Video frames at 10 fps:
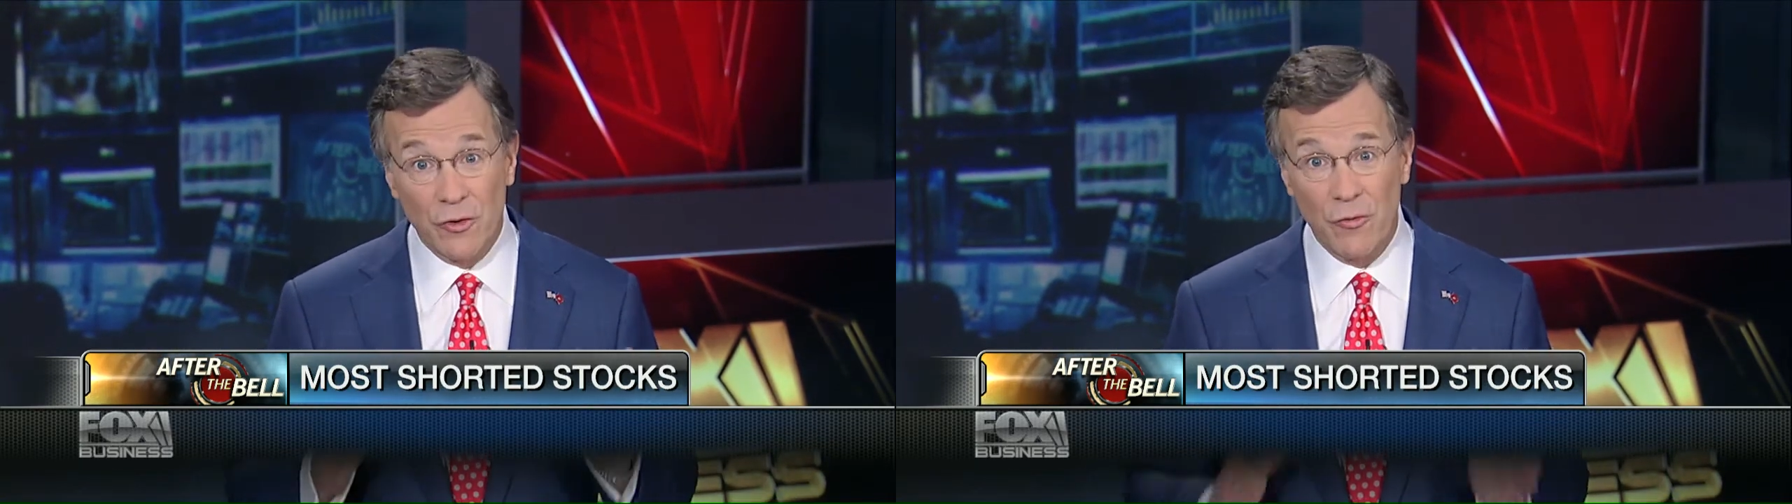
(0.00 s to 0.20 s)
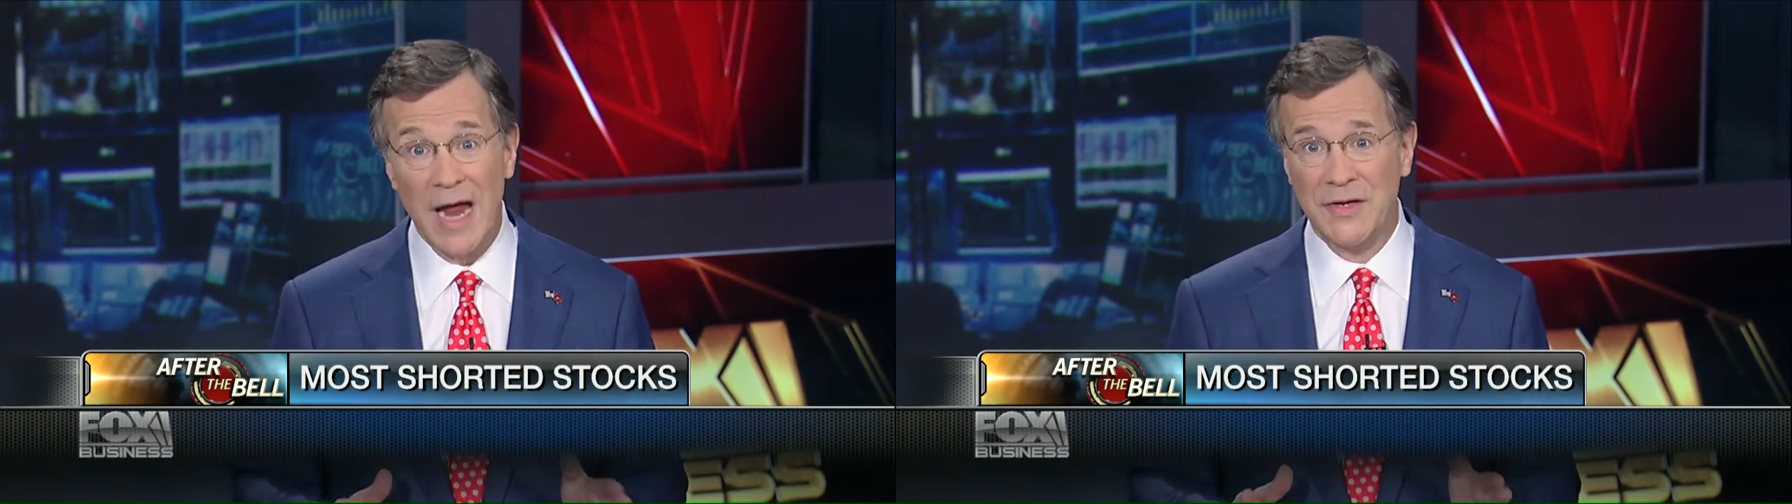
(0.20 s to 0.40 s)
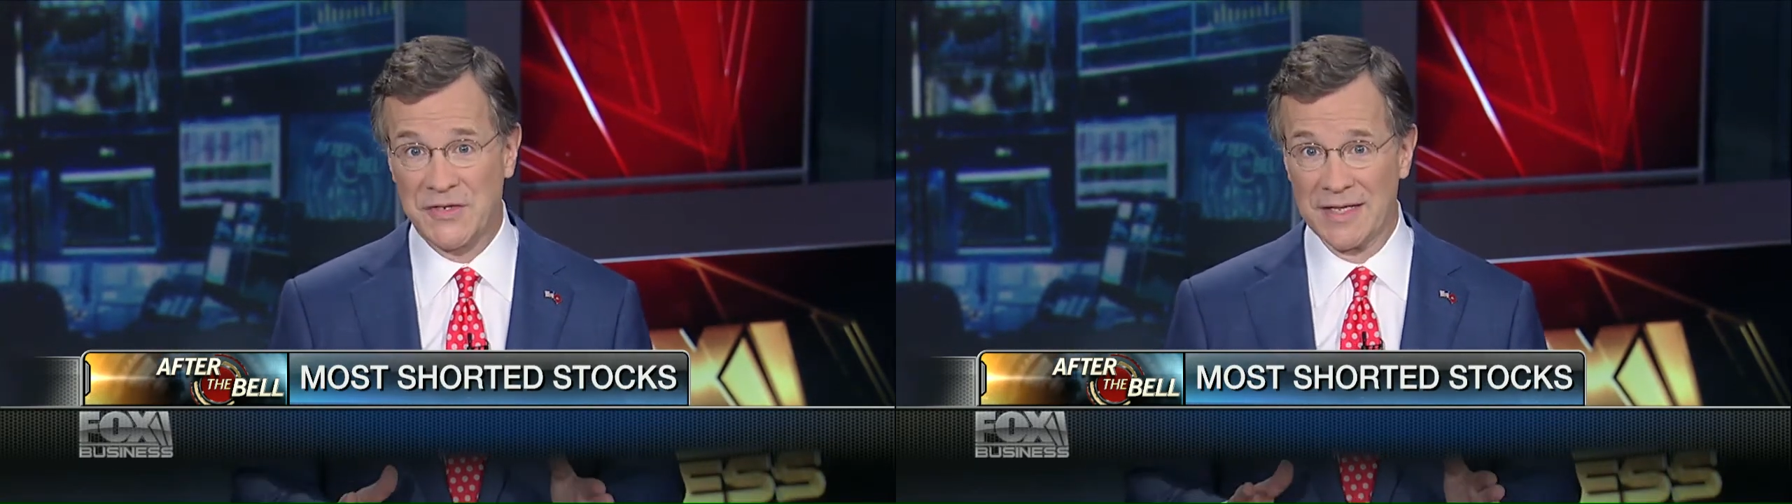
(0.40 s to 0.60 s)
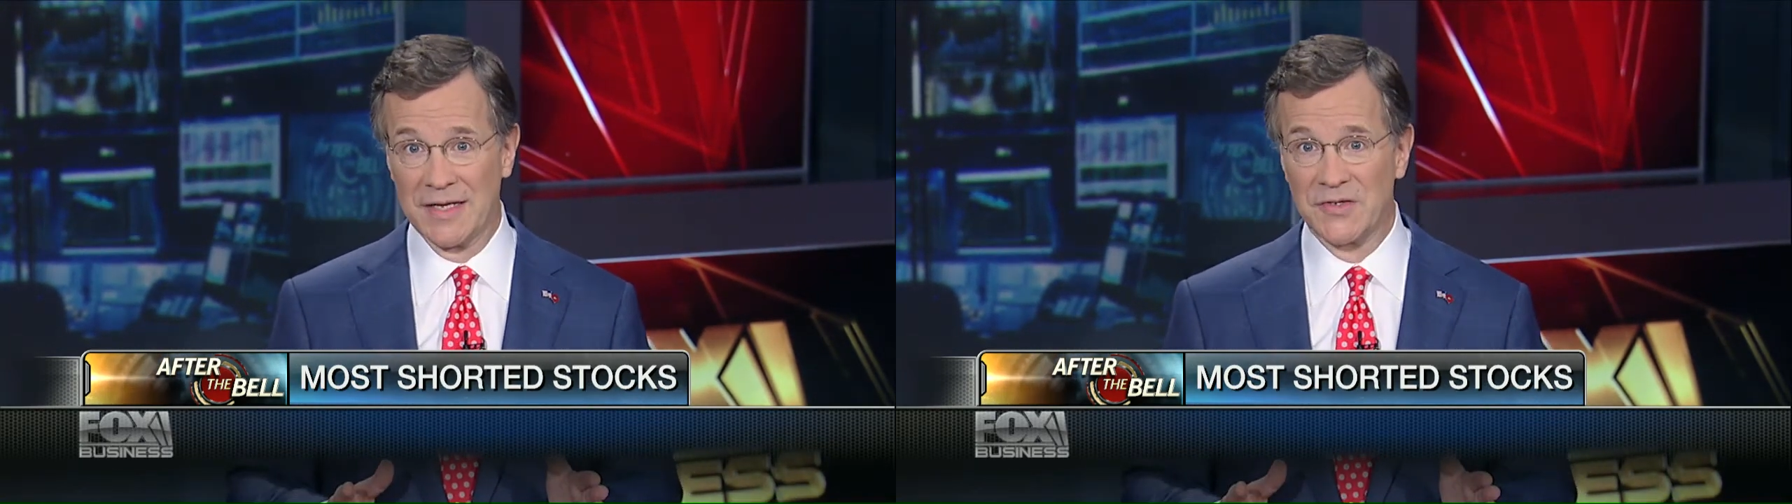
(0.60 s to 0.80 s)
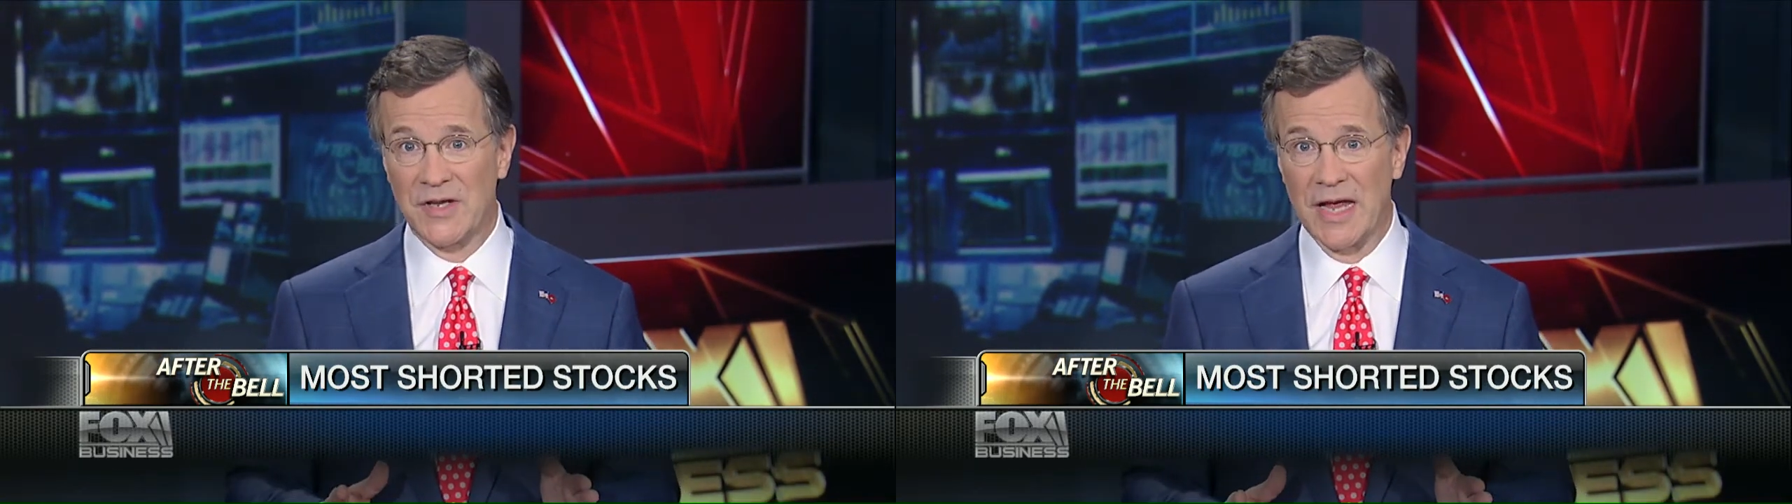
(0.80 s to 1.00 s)
crazy
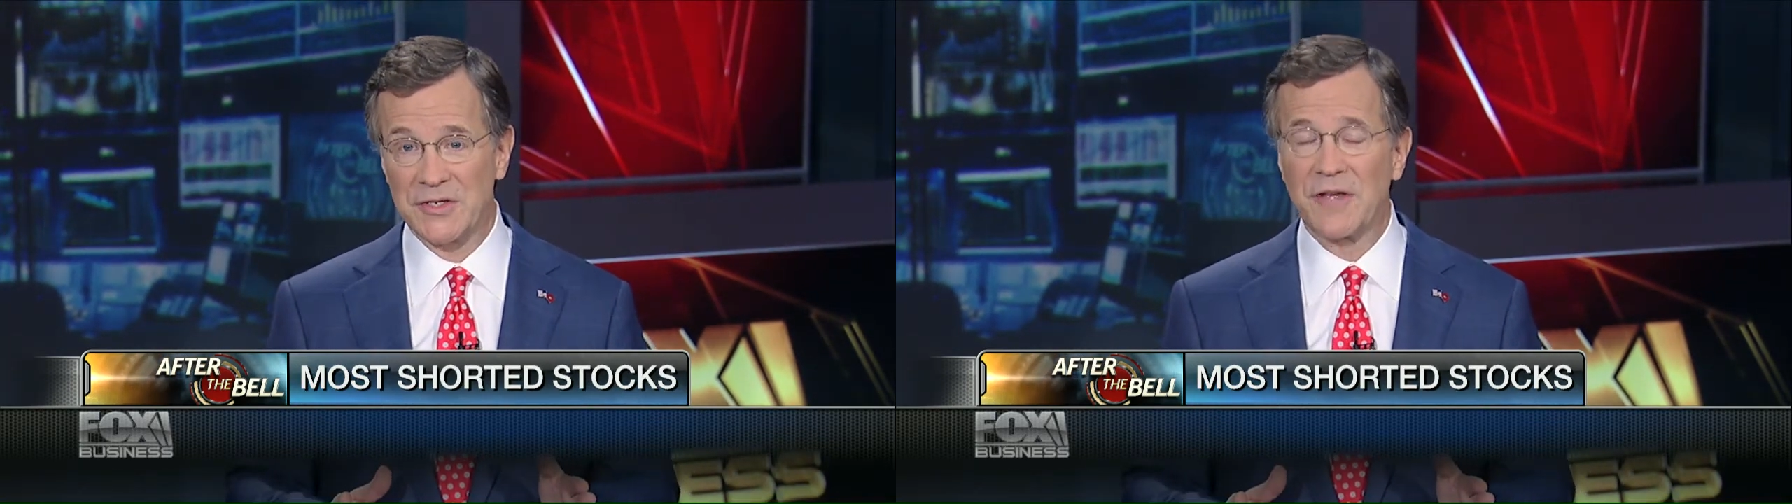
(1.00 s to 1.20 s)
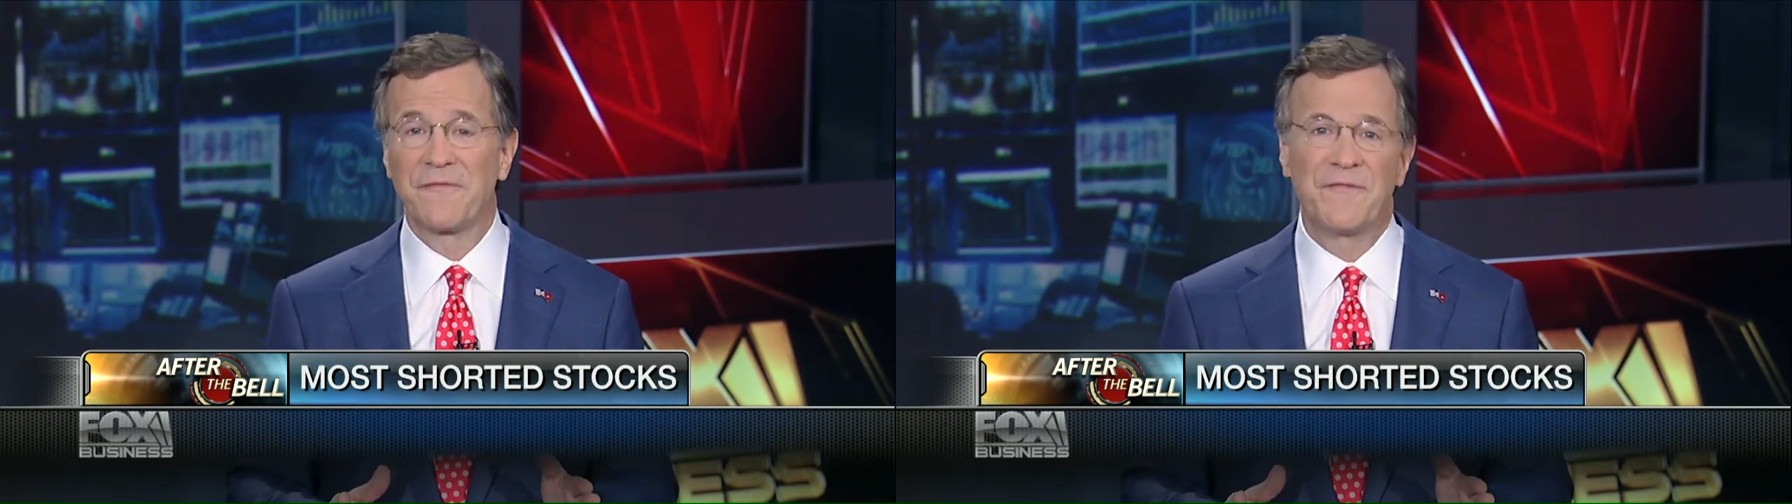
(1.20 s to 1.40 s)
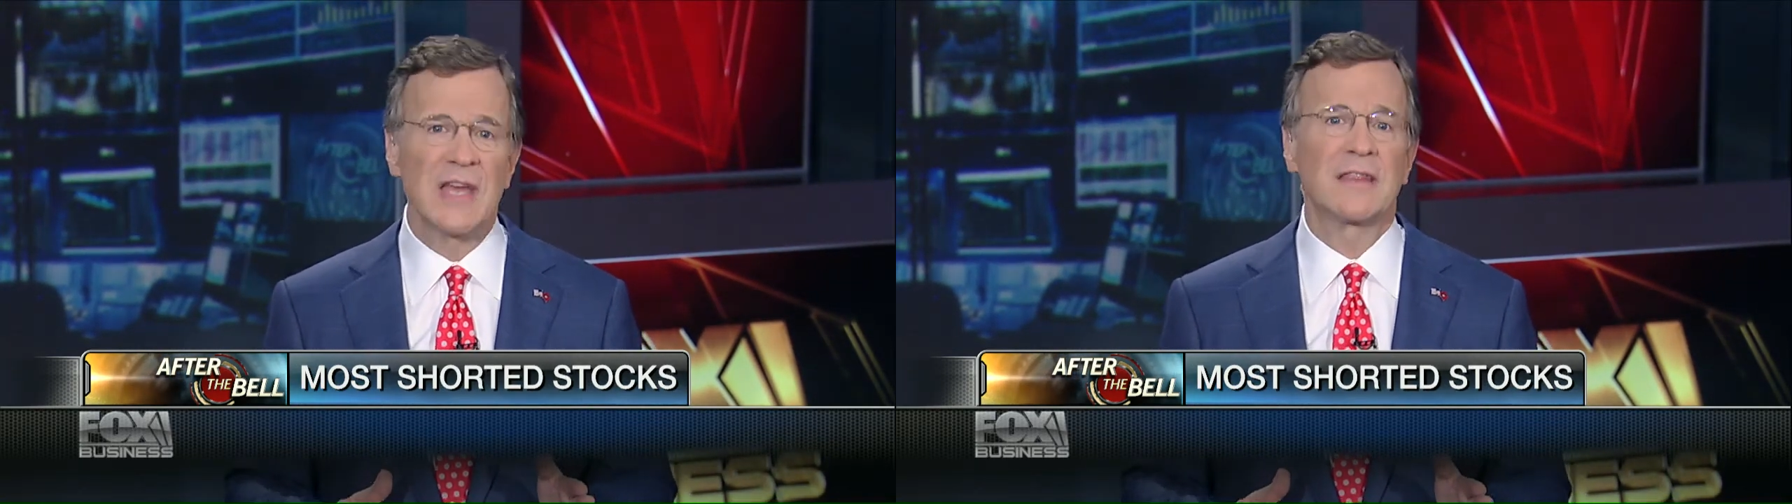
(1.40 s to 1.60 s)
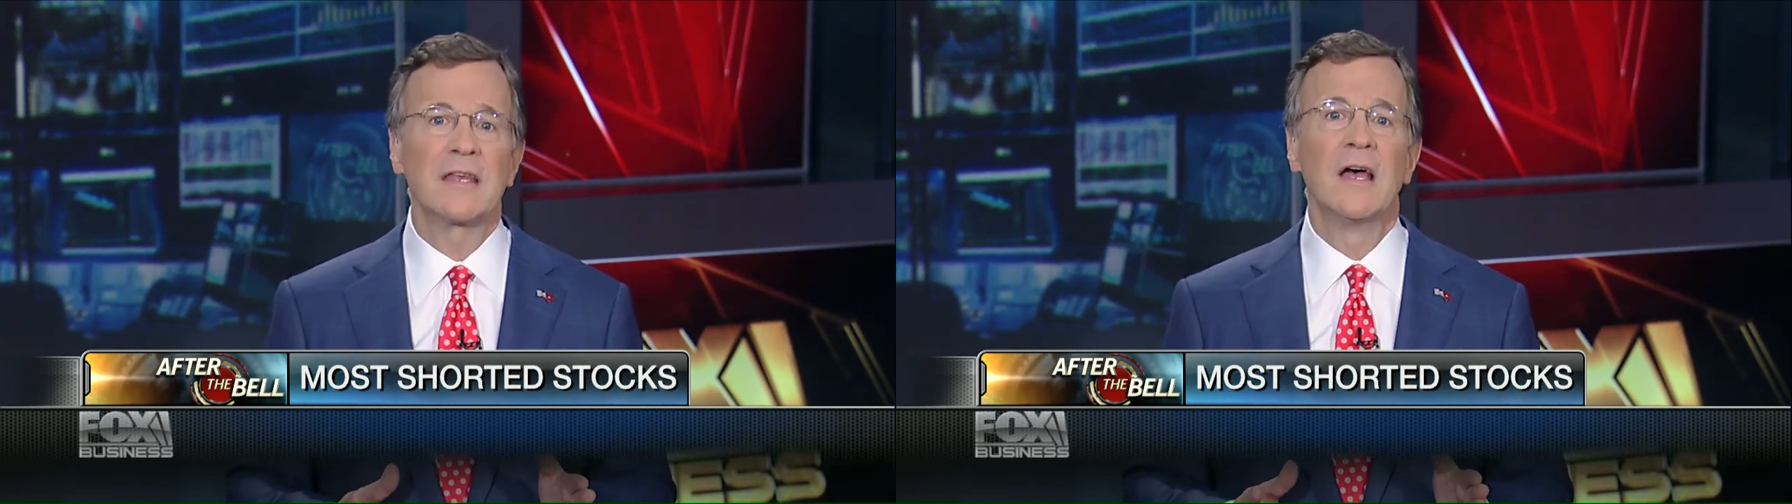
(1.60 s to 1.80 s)
these days. The fifth